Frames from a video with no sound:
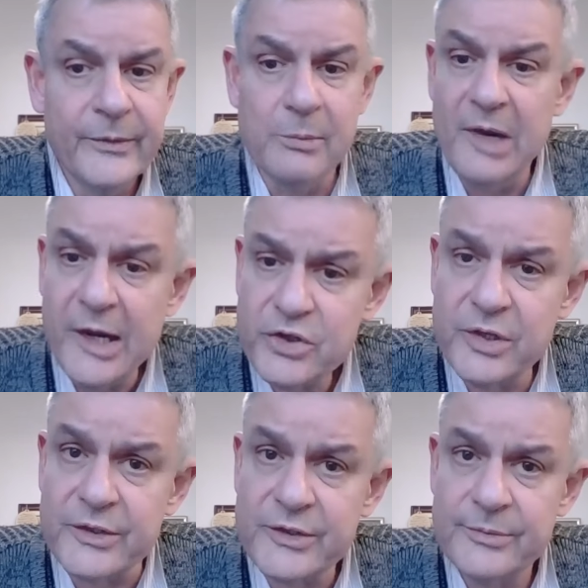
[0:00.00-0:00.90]
The
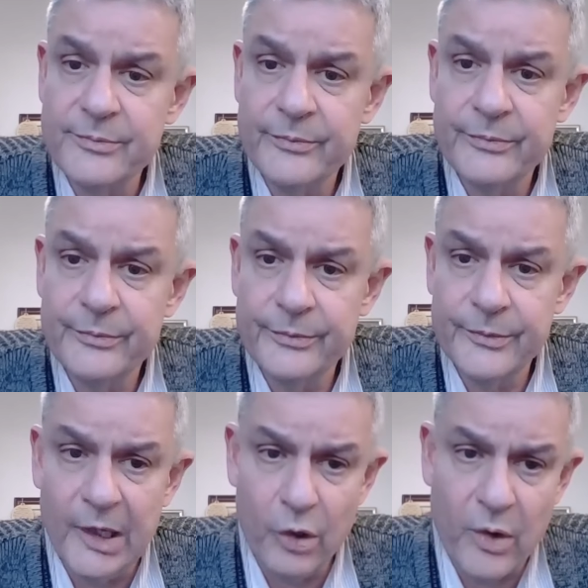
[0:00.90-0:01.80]
militias,
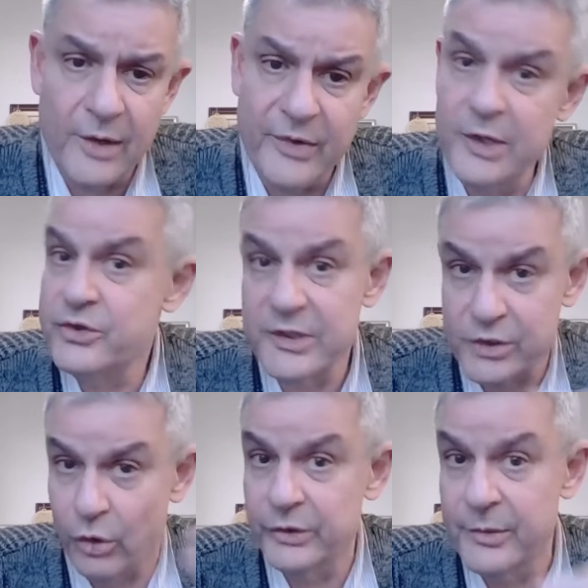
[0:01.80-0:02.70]
the local villagers
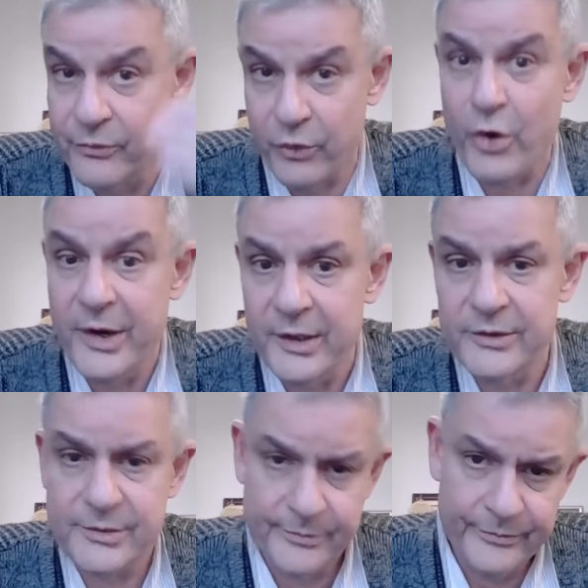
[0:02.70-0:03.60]
called them
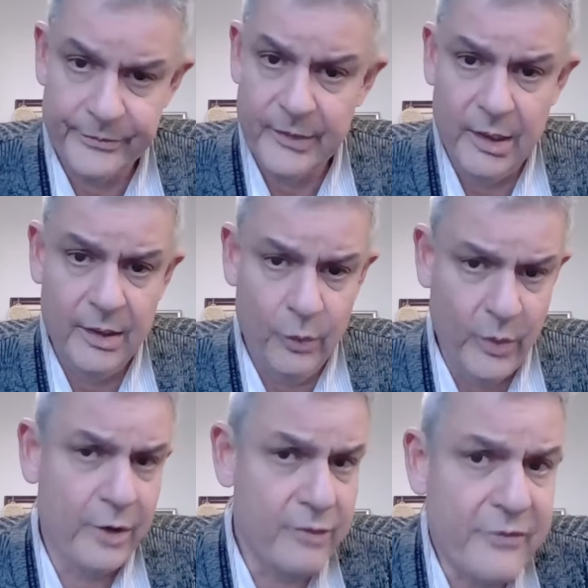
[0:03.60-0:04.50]
foreigners,
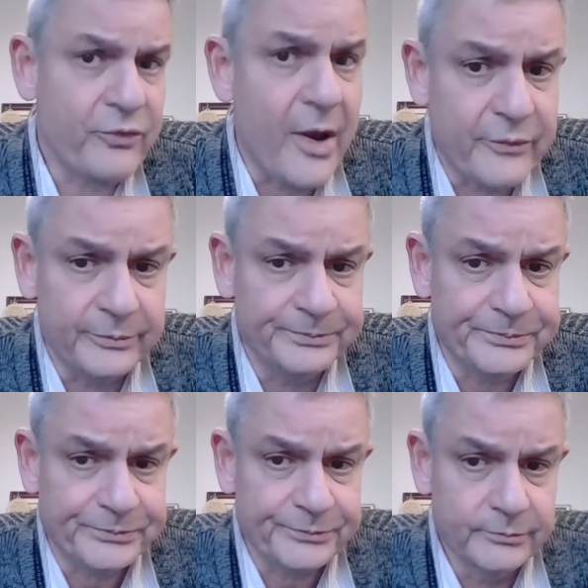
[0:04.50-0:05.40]
were riffraff,
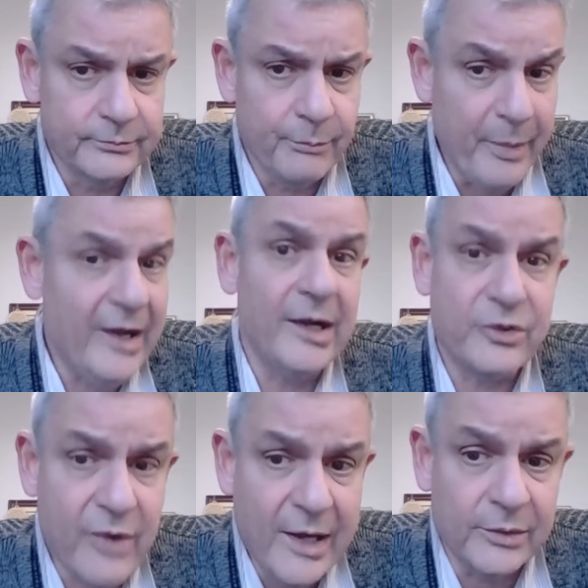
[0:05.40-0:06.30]
badly
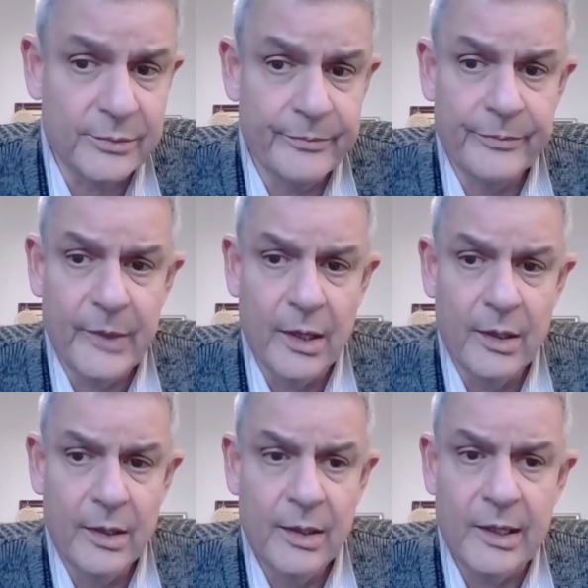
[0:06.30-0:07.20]
trained,
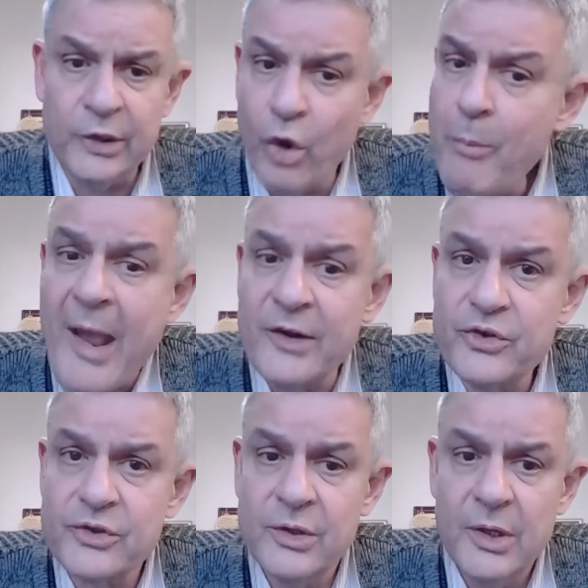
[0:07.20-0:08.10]
and no
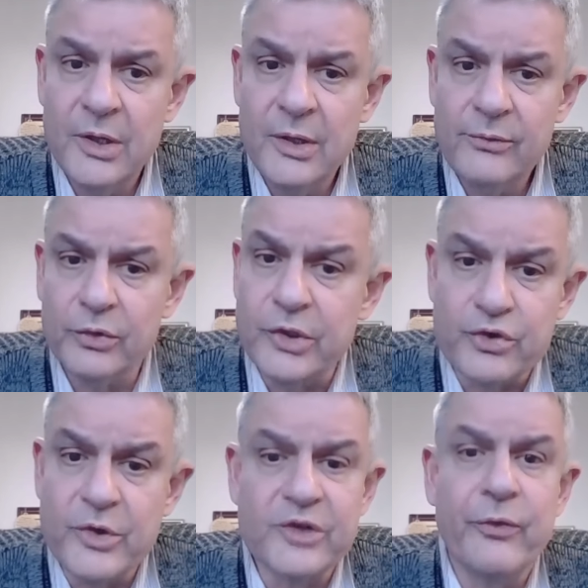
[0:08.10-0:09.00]
match for the
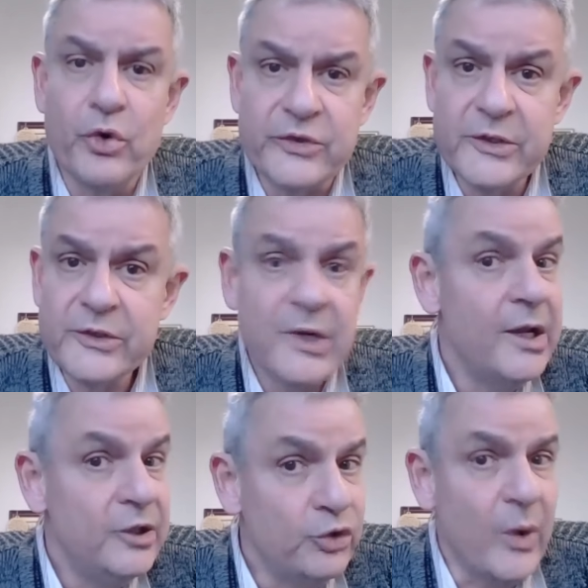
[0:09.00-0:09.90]
Jewish forces,
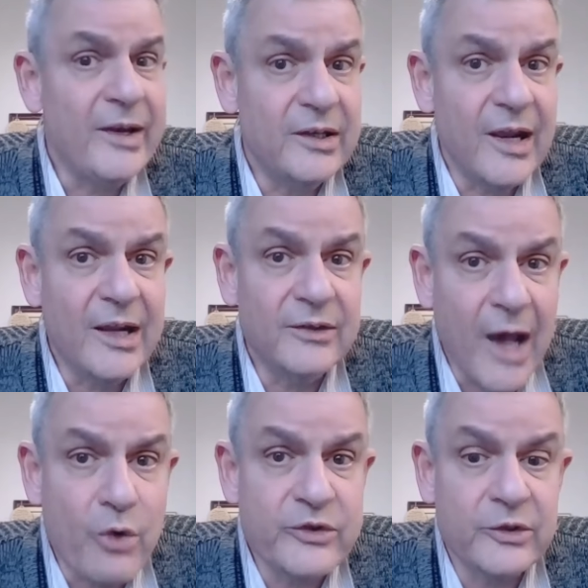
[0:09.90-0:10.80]

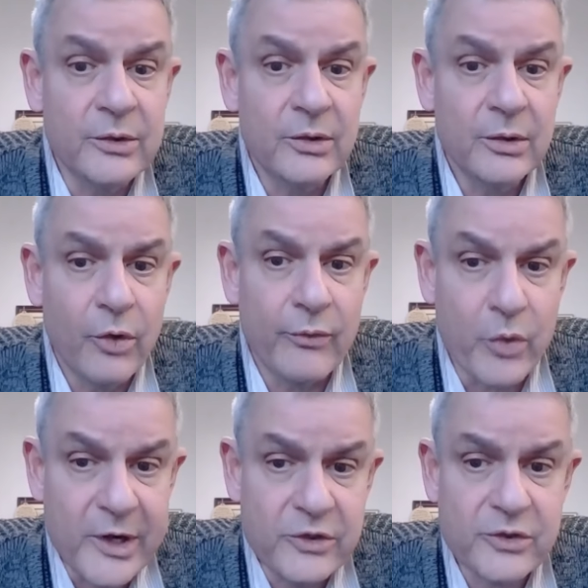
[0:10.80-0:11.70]
28,000 of
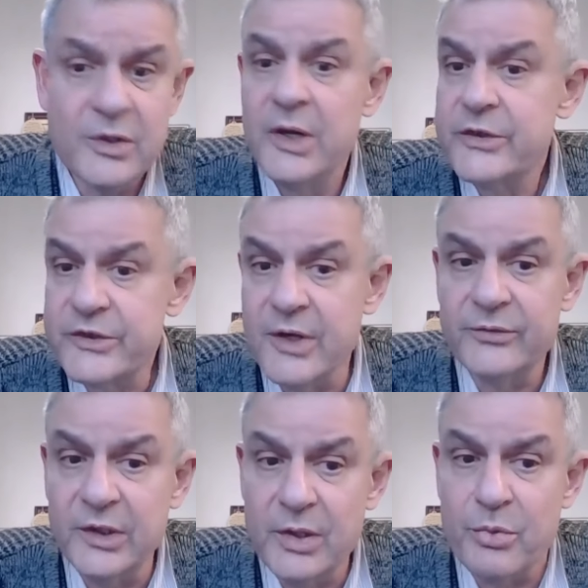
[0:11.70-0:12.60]
which
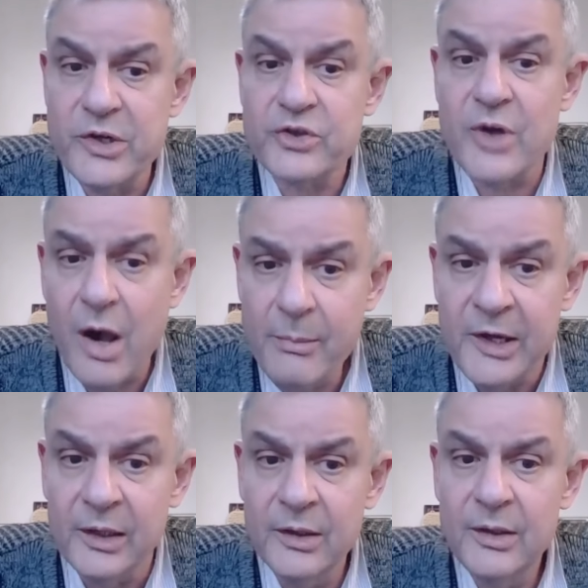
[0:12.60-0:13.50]
served in the British
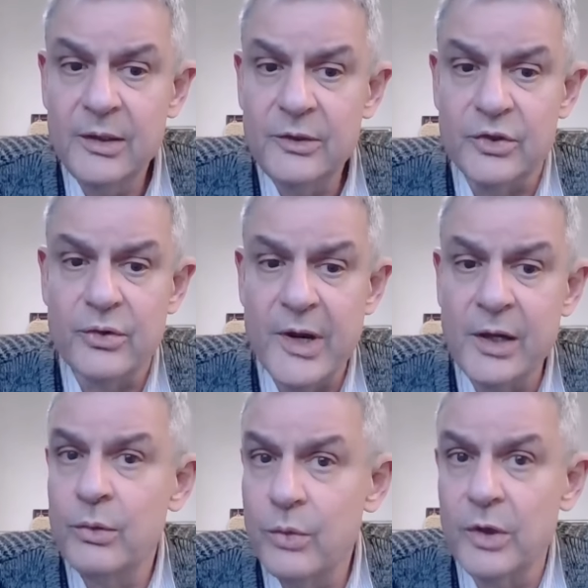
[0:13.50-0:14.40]
Army
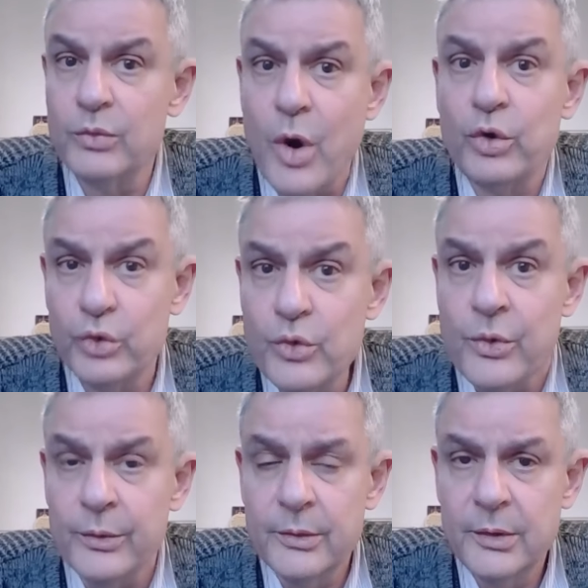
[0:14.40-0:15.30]
during World War II.